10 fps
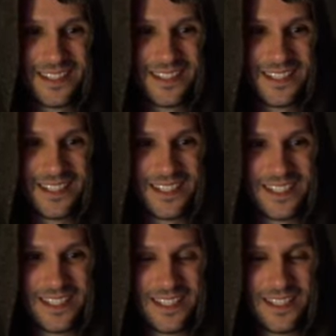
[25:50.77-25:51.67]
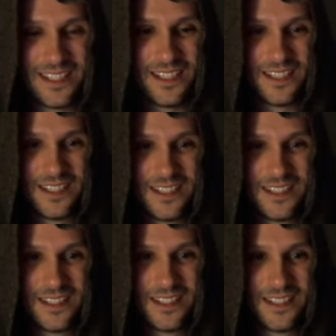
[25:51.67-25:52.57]

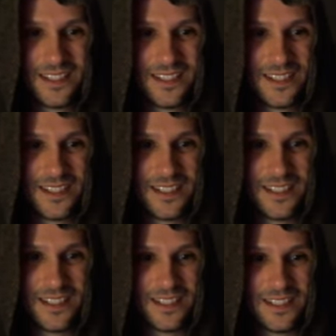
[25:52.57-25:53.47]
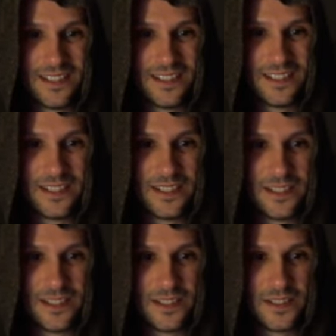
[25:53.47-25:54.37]

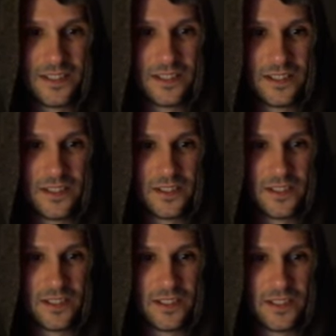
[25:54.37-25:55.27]
[no speech]